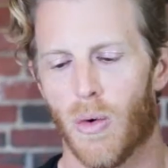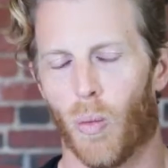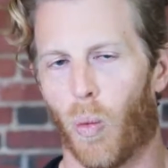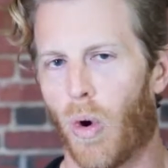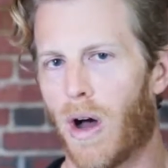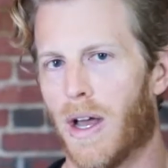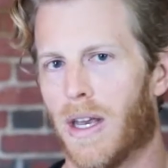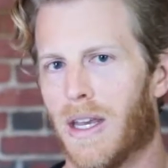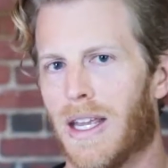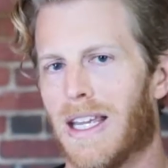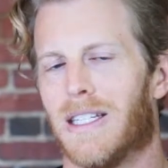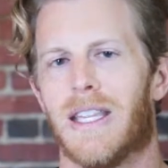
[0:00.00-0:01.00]

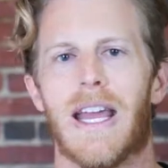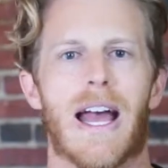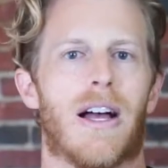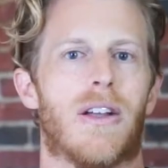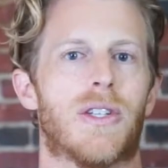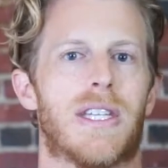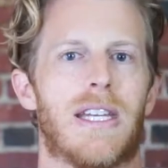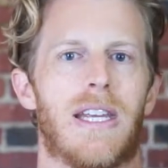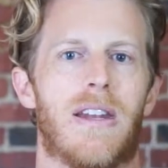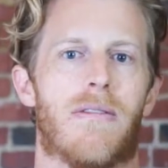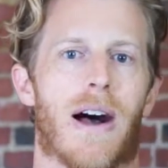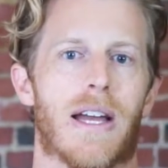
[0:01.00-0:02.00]
One is the LCD
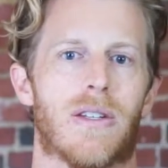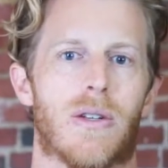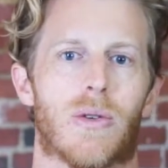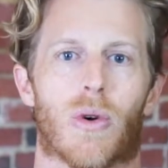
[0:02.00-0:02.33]
devices,